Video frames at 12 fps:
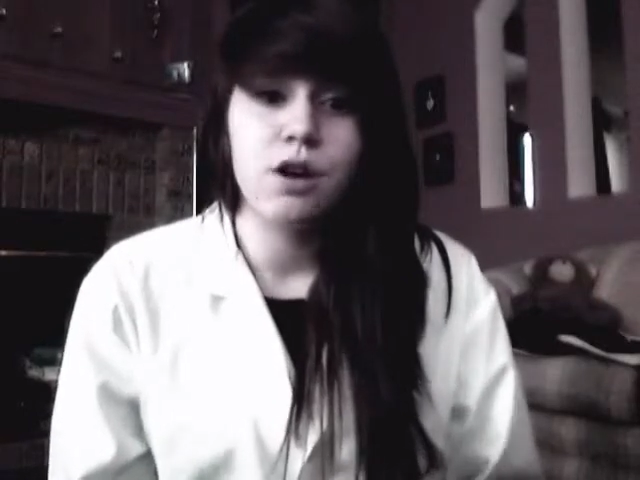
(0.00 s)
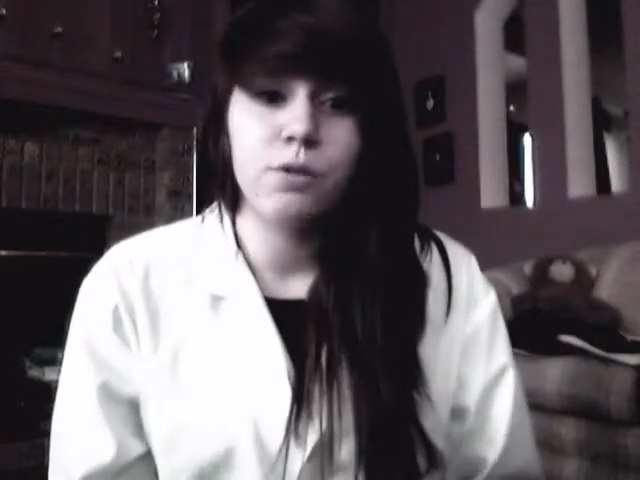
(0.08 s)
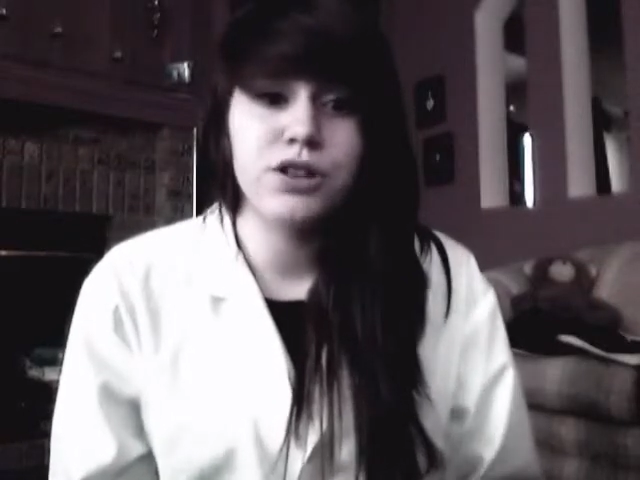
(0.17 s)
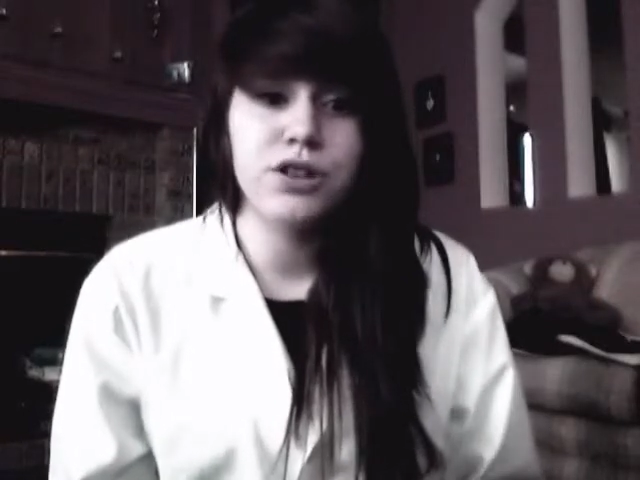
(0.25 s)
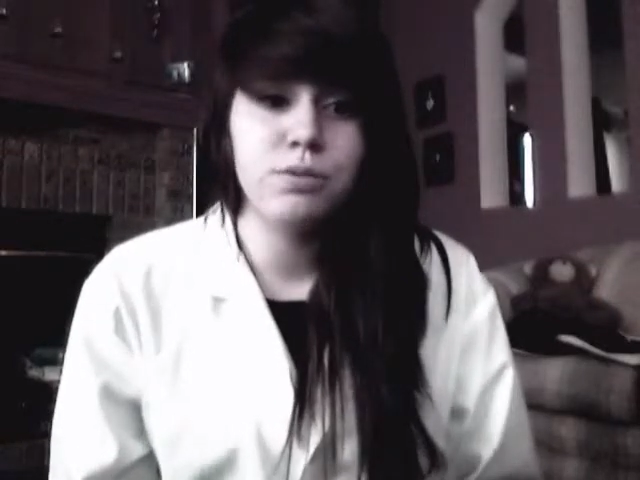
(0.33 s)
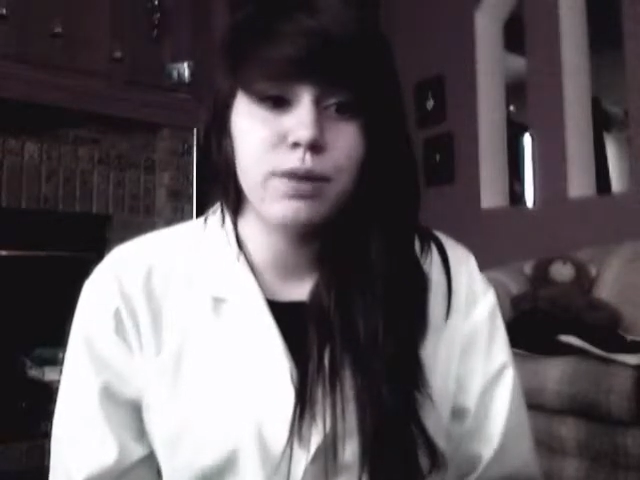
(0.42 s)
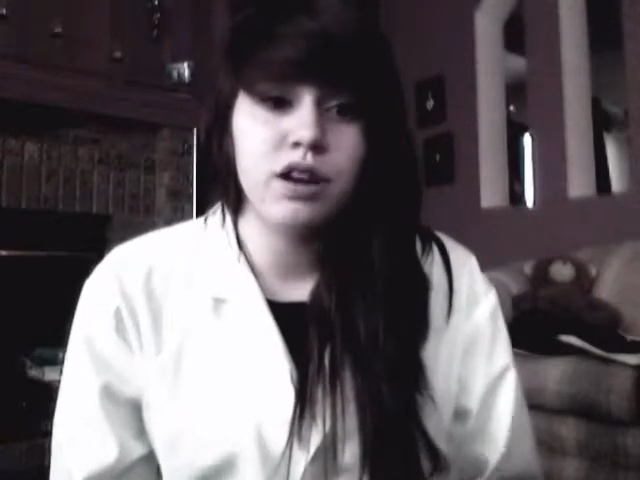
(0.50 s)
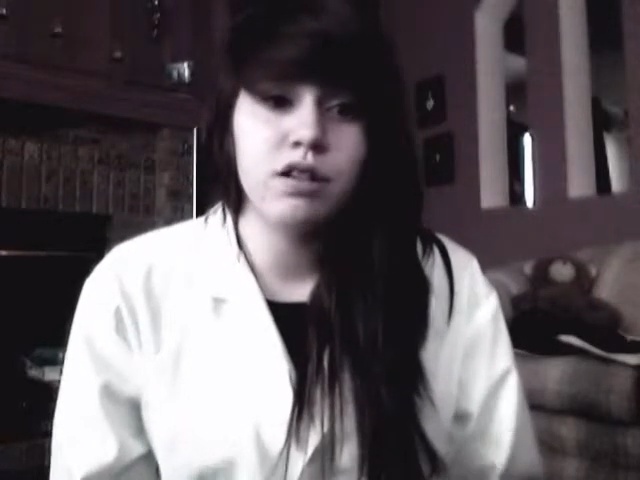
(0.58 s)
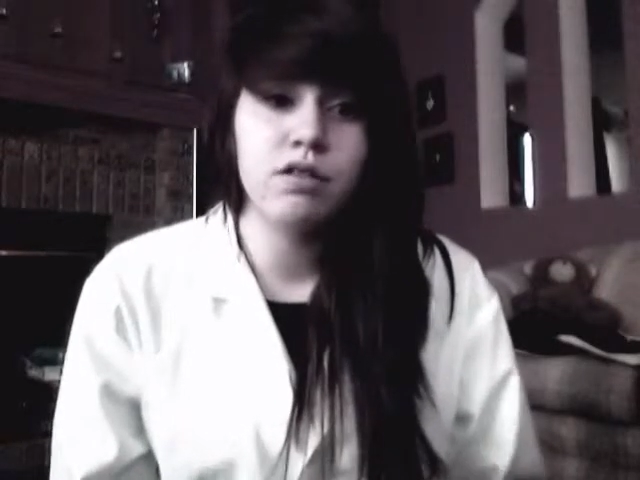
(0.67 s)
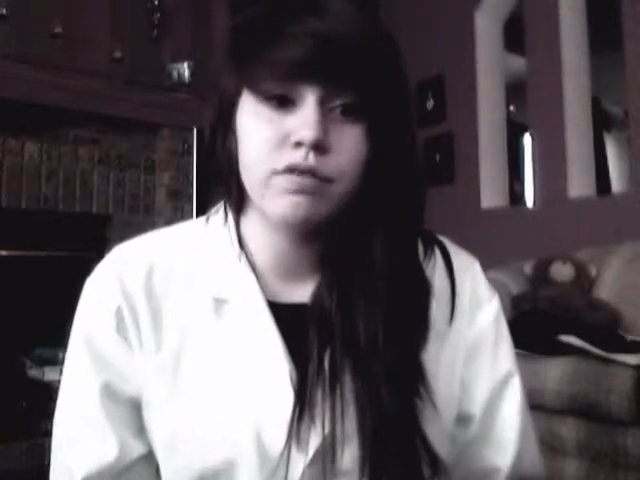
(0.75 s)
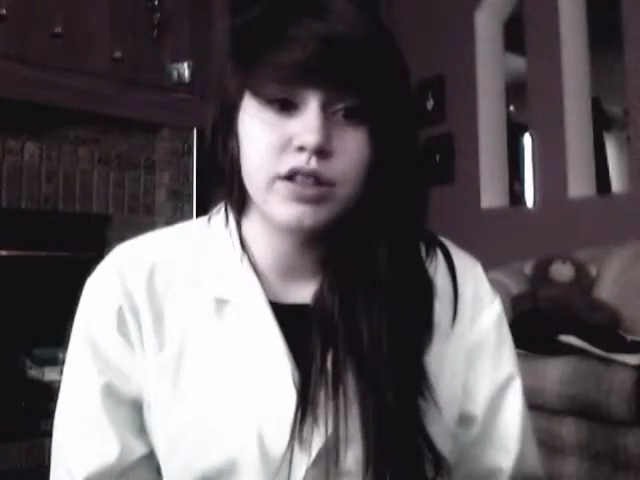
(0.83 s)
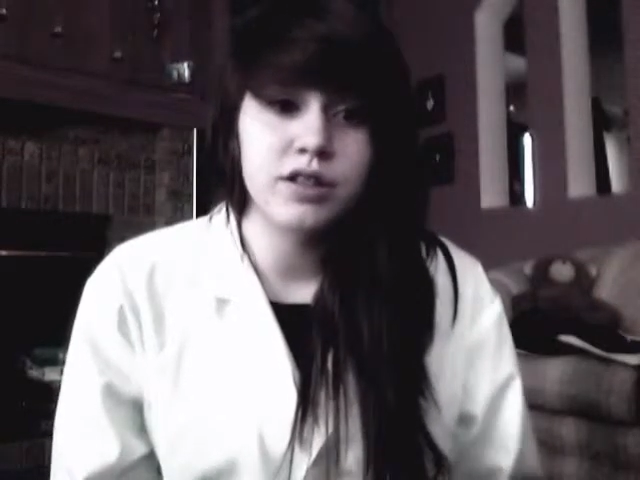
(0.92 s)
We do
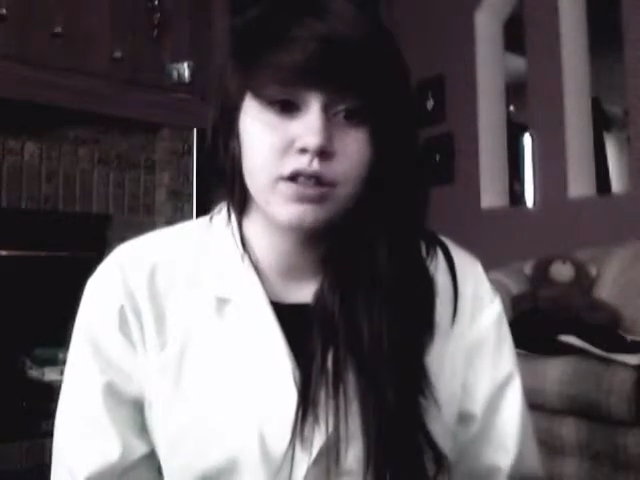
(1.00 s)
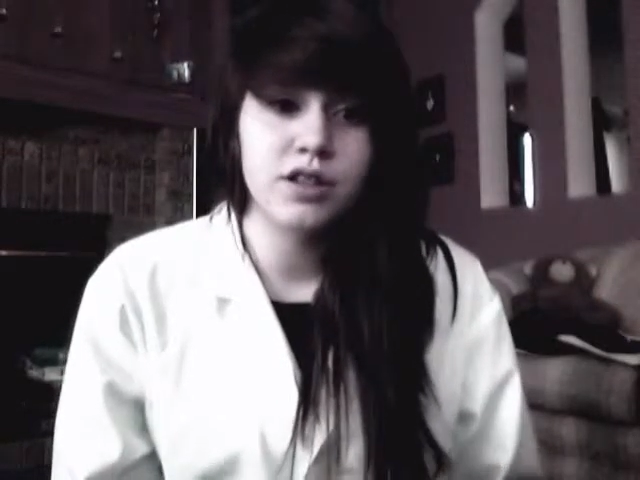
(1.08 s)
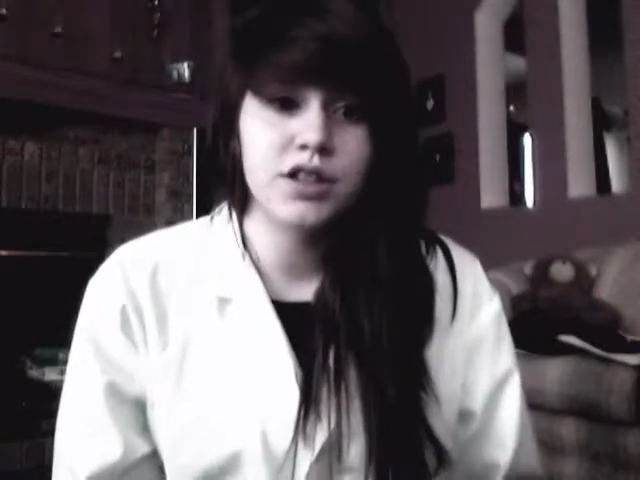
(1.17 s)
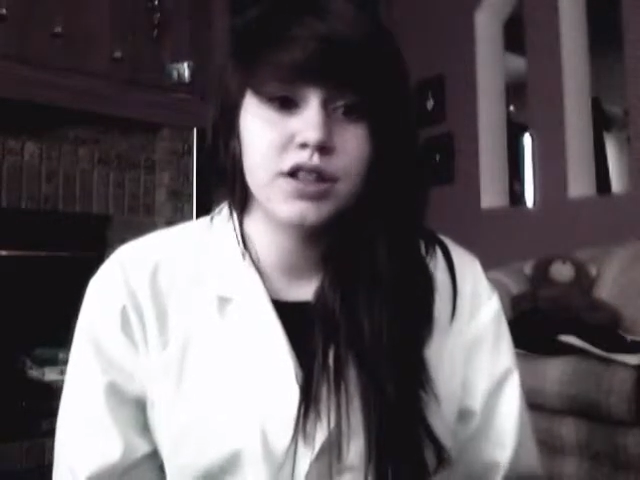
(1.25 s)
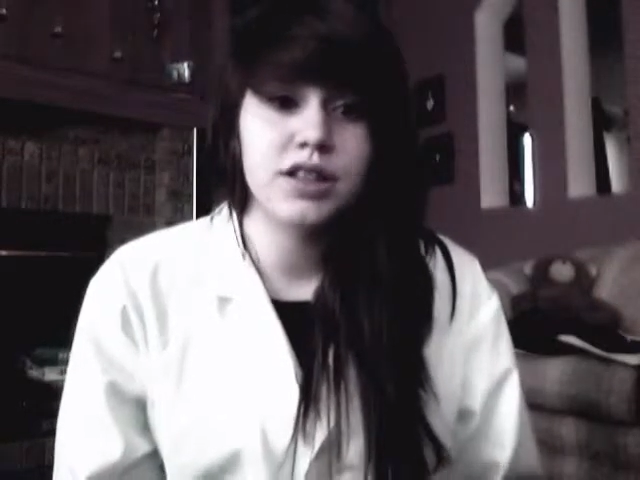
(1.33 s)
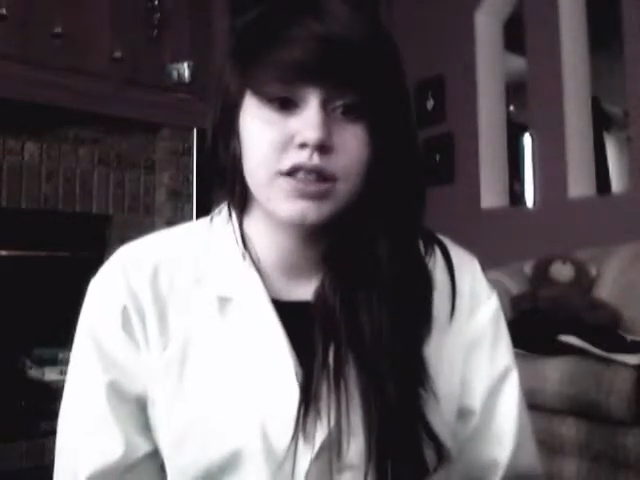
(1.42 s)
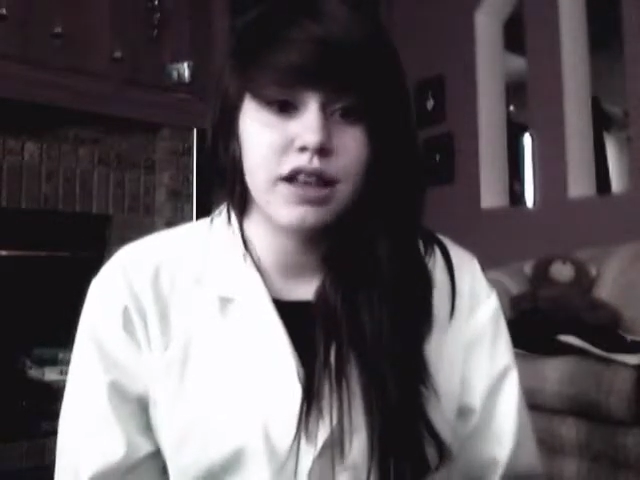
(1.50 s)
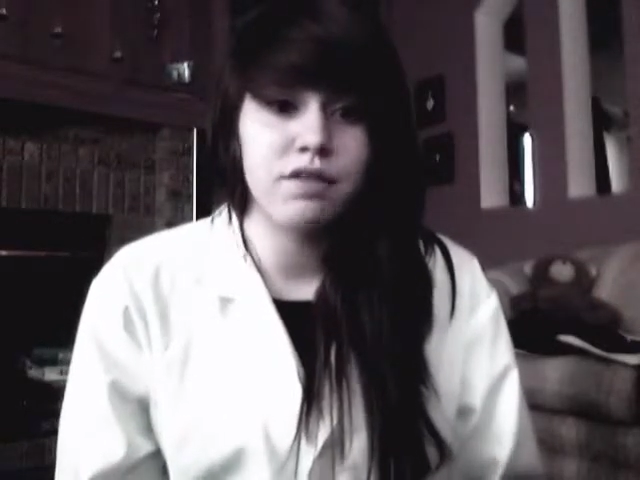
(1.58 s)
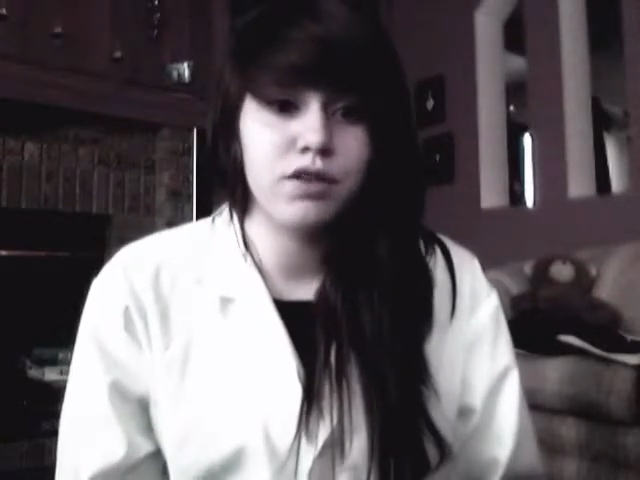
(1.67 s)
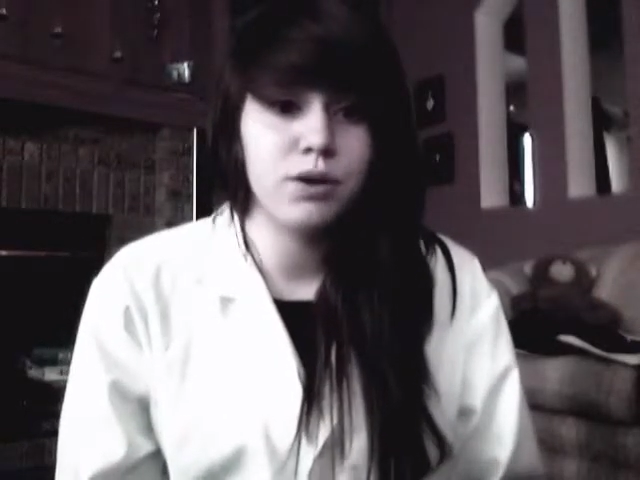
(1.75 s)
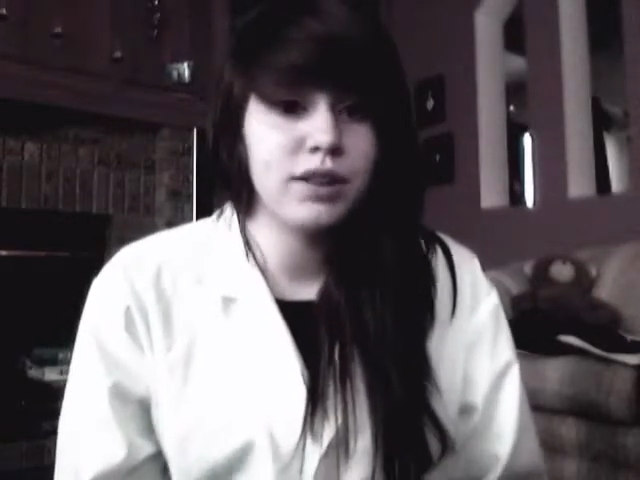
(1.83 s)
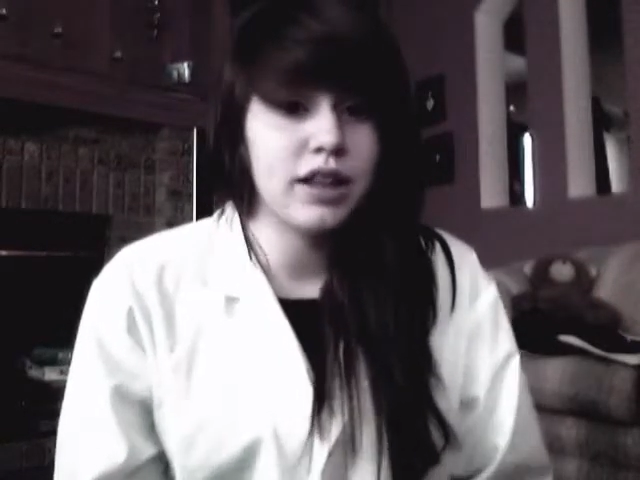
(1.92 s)
medical research to save
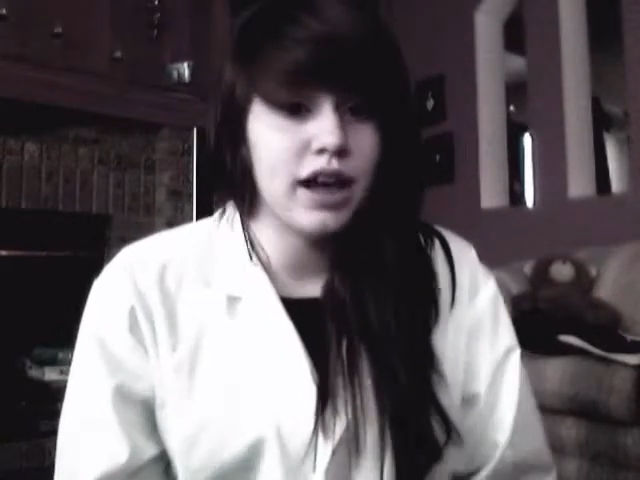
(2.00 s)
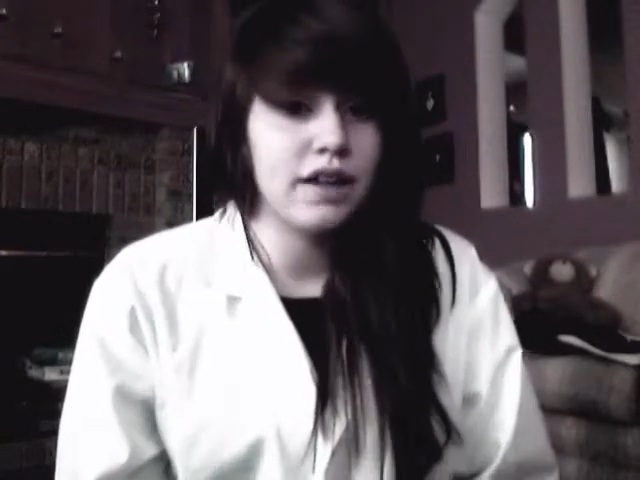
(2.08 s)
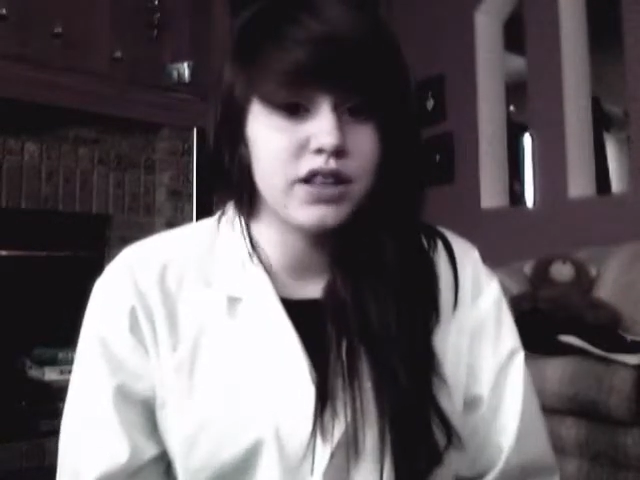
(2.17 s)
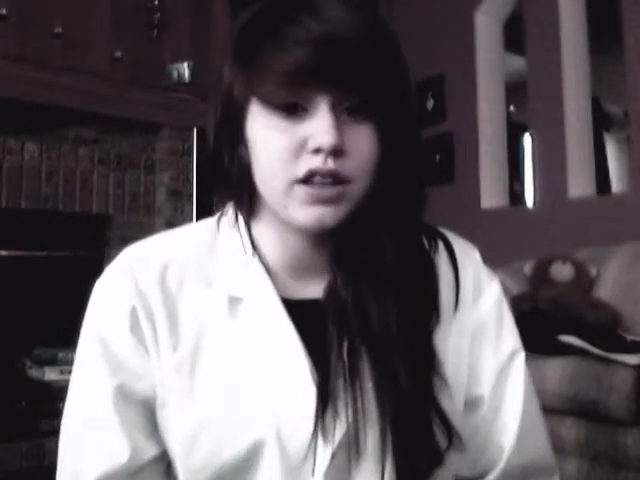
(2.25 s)
human lives,